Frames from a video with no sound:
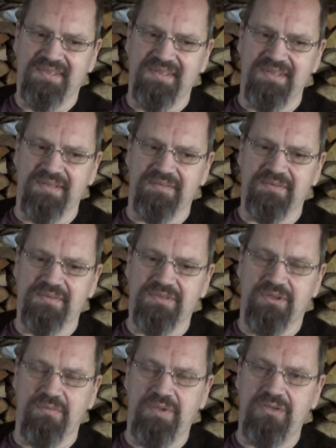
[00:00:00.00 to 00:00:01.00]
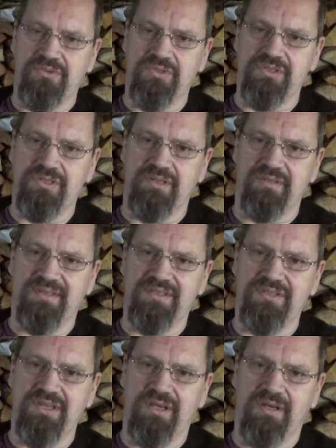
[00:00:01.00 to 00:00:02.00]
Yeah, it's going to be interesting
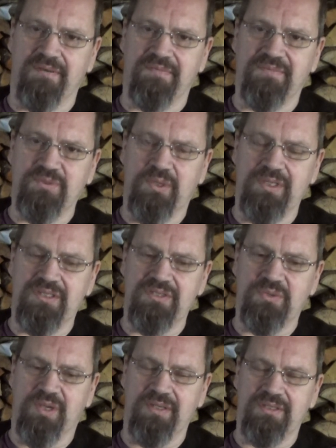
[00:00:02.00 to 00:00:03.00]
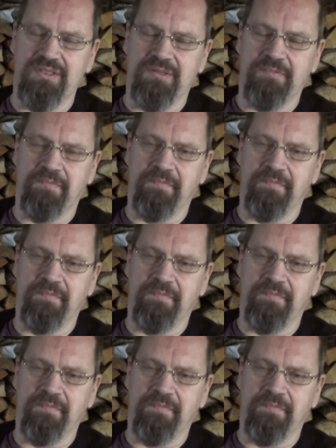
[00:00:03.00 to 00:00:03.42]
this year, 2020.